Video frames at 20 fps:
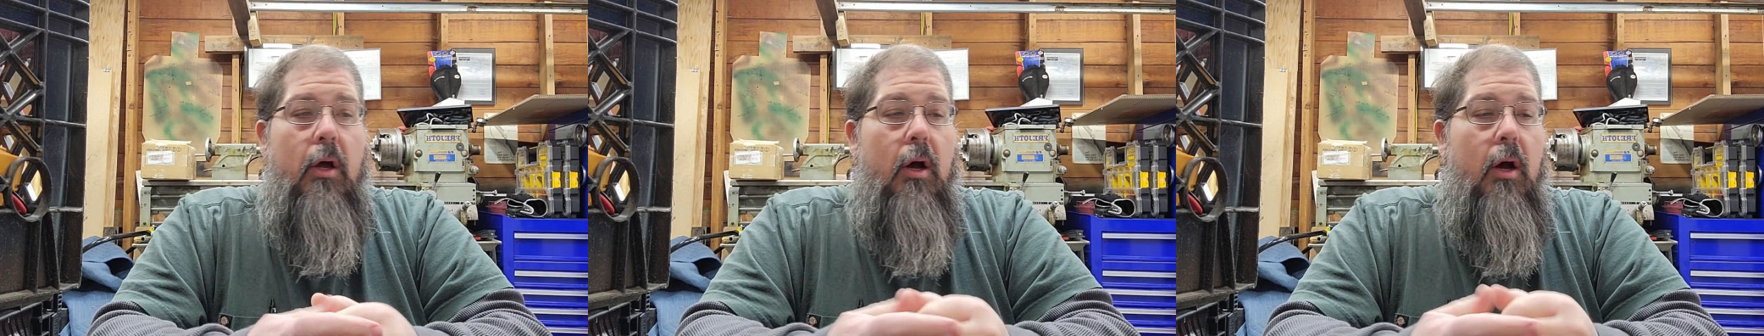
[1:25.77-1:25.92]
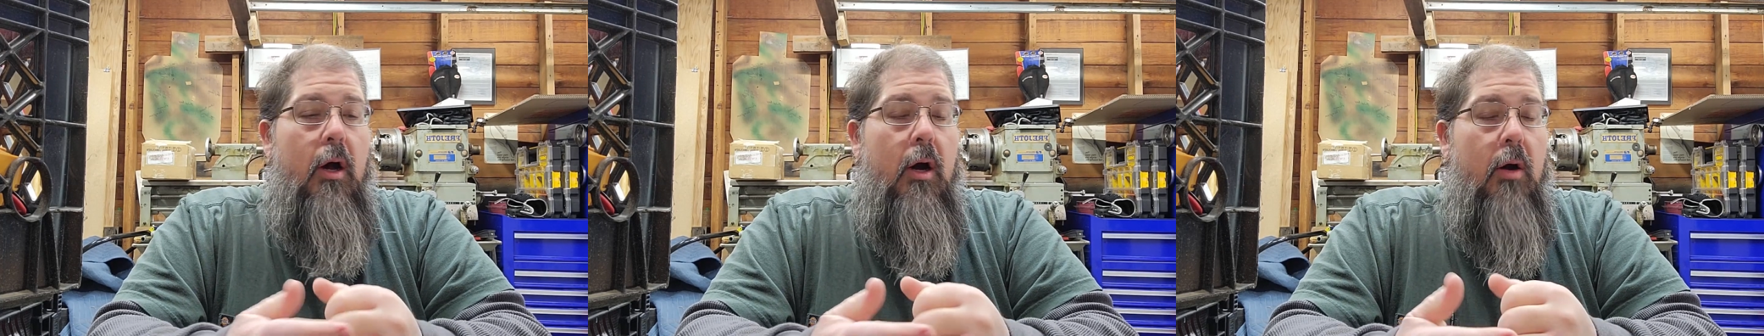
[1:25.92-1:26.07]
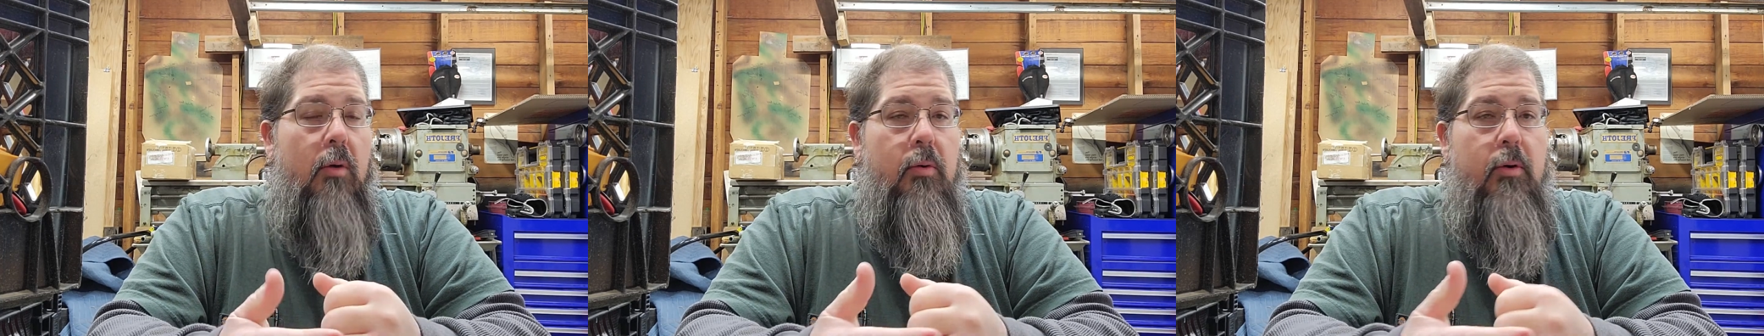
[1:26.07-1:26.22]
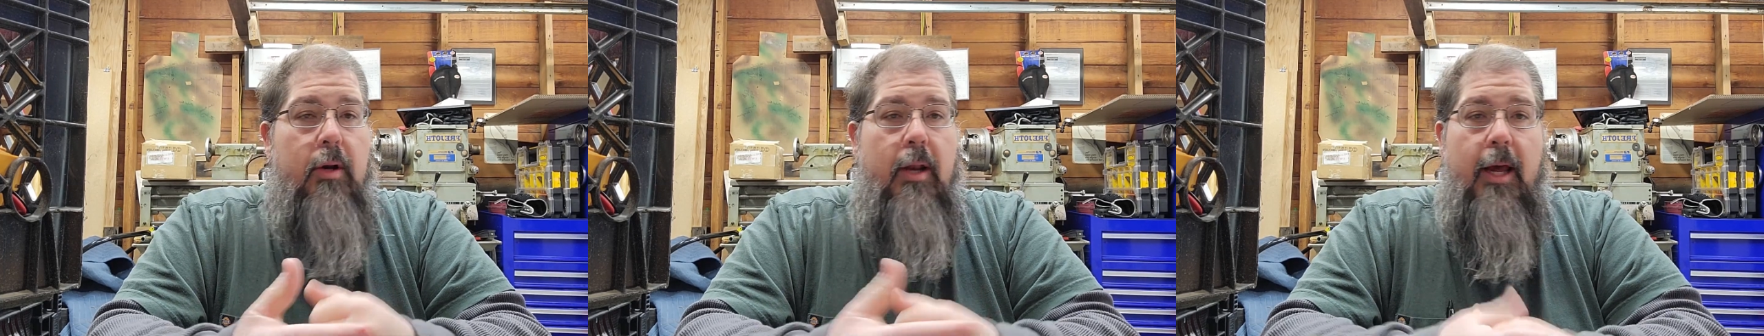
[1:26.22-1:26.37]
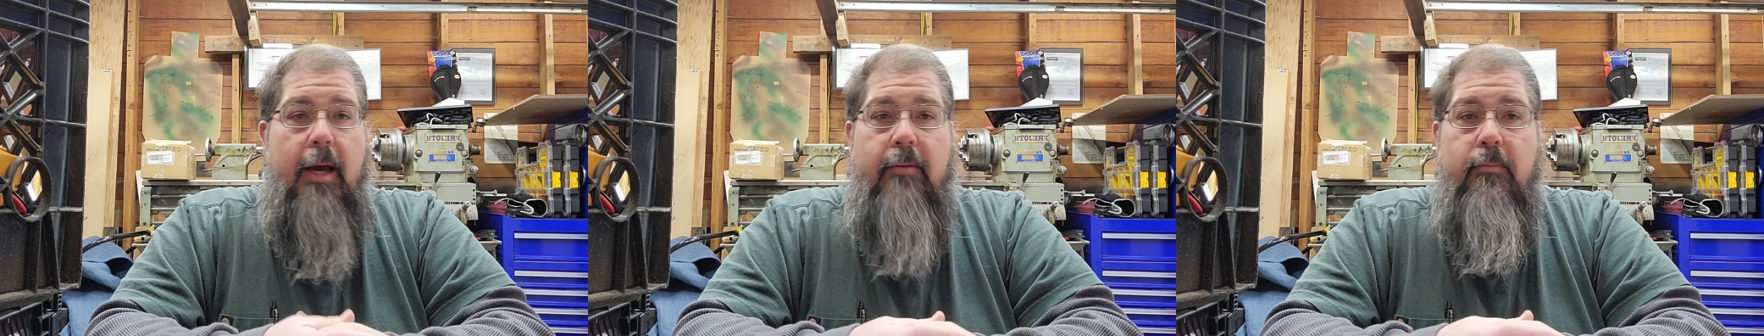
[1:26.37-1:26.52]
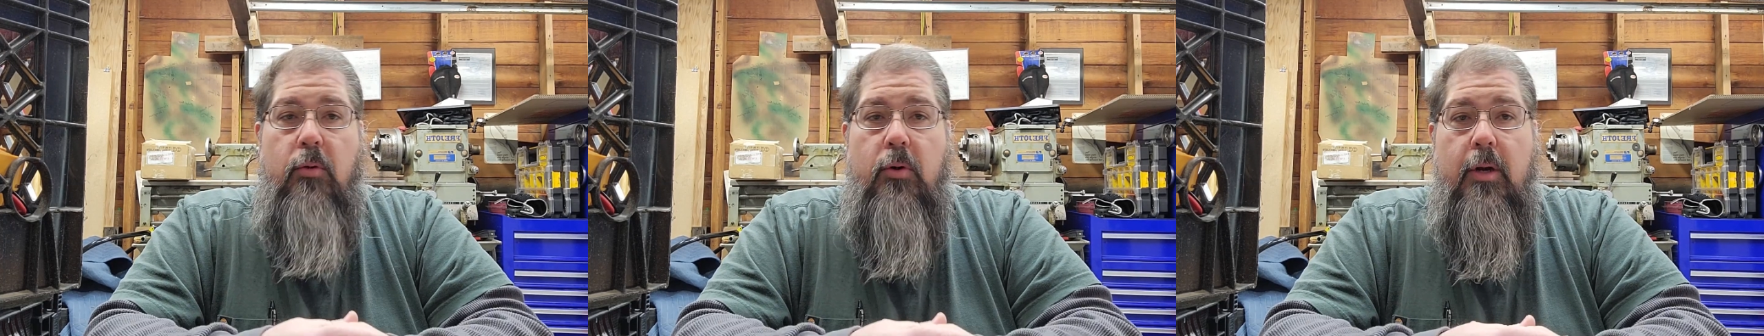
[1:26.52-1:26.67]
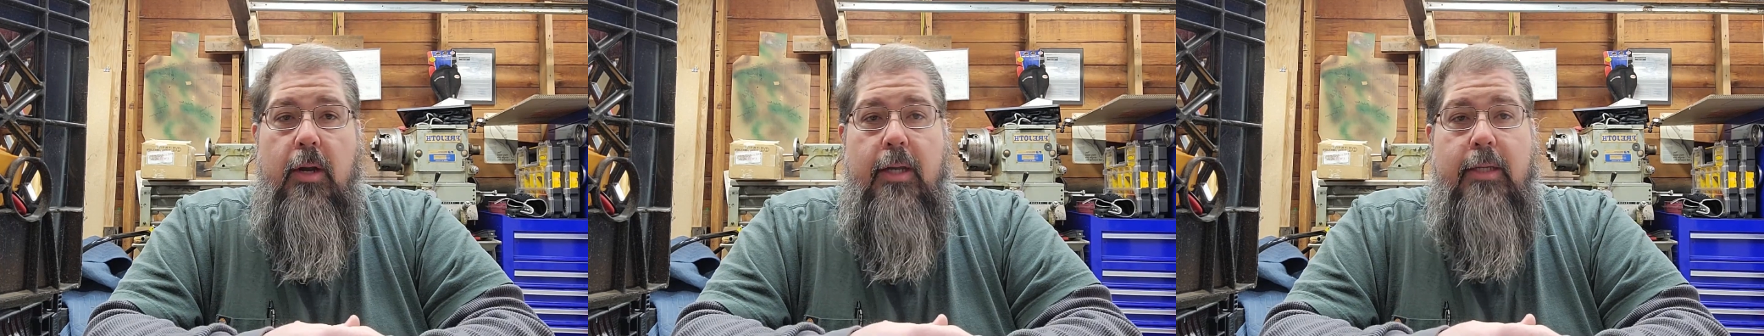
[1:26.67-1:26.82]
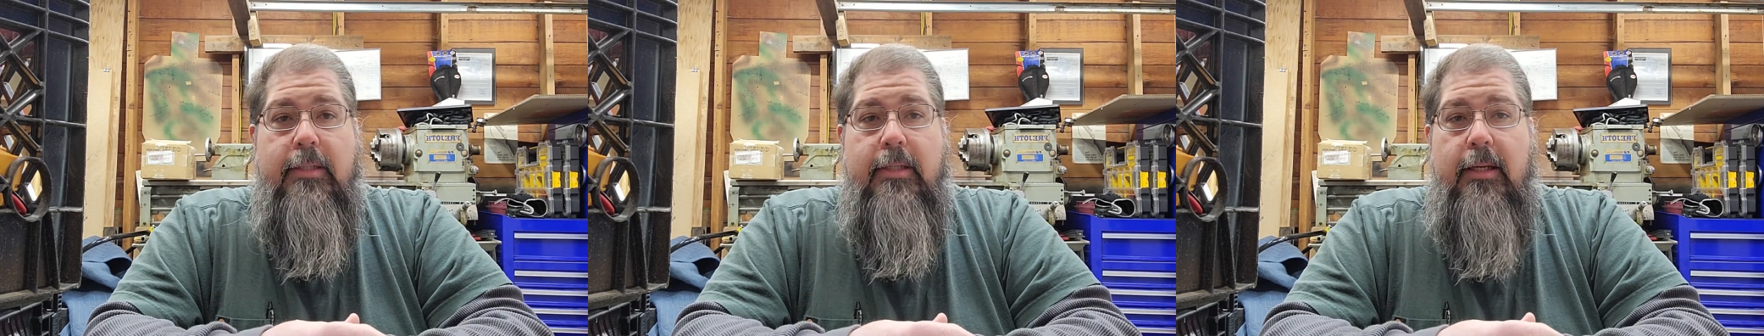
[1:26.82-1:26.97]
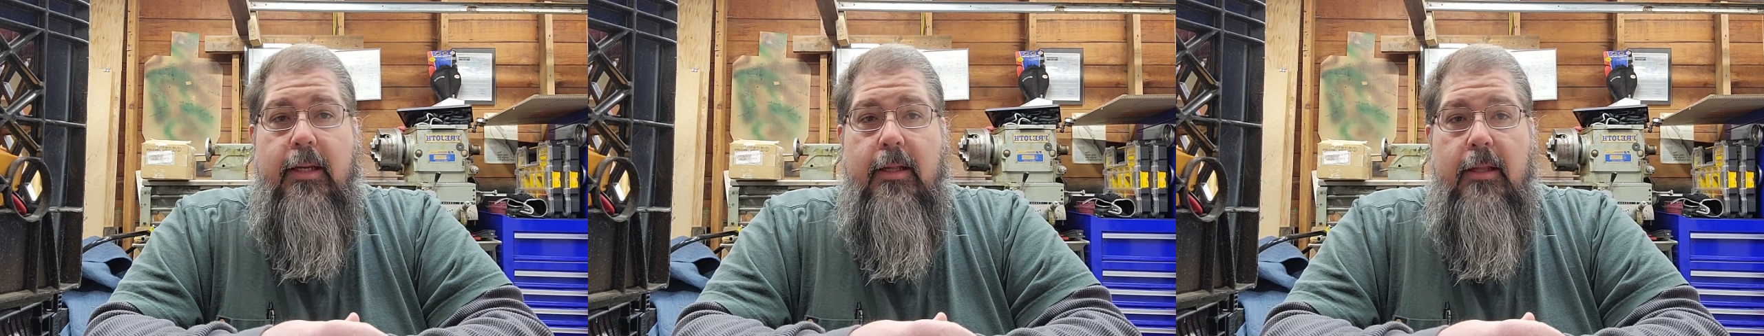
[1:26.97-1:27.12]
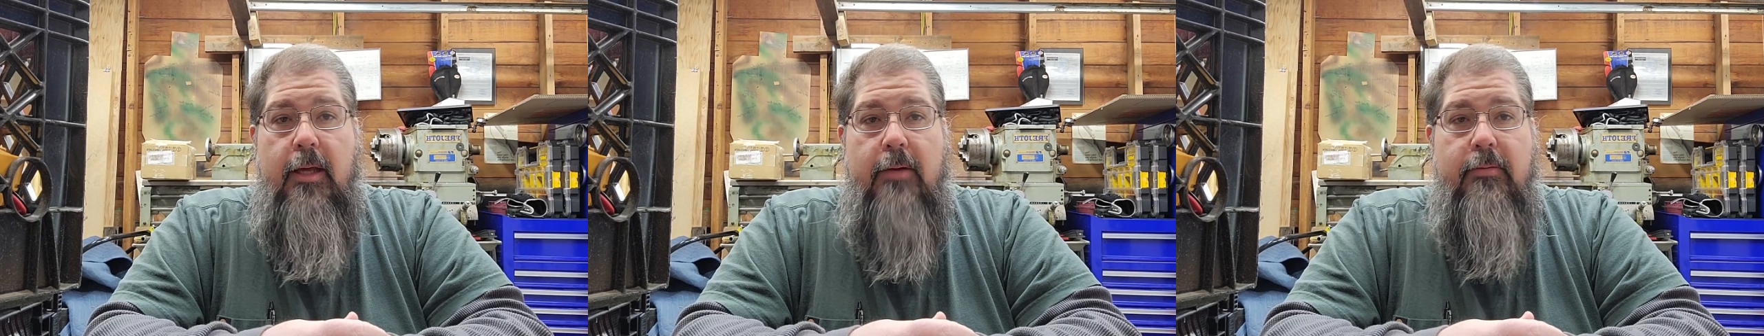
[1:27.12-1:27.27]
We're going to have more
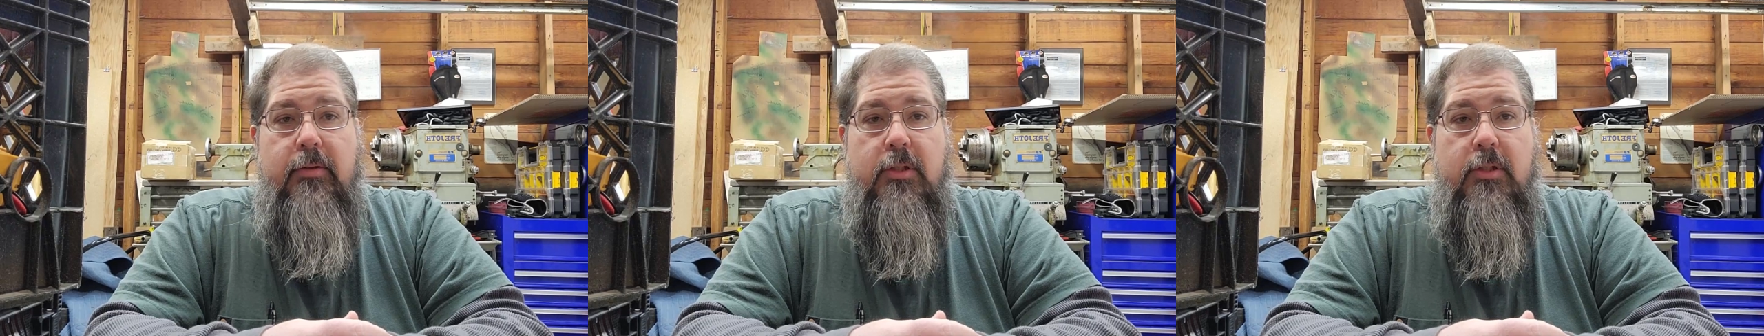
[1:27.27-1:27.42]
1911